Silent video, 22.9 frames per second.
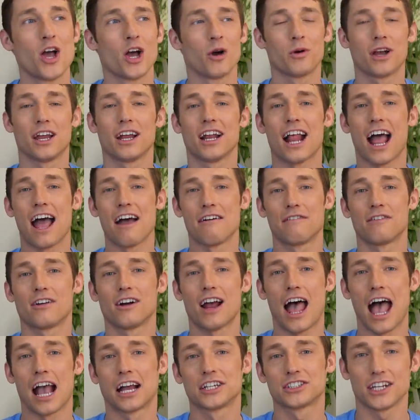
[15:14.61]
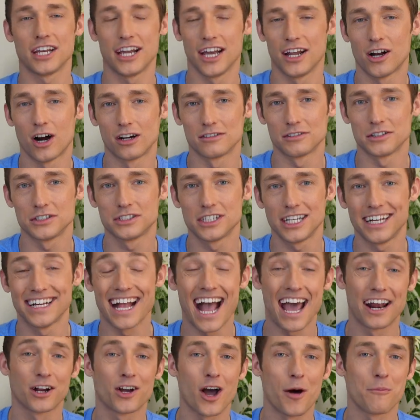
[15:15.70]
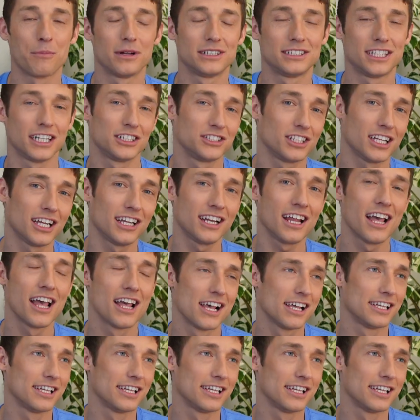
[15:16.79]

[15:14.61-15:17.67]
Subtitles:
we had ever actually hit our routine at a competition,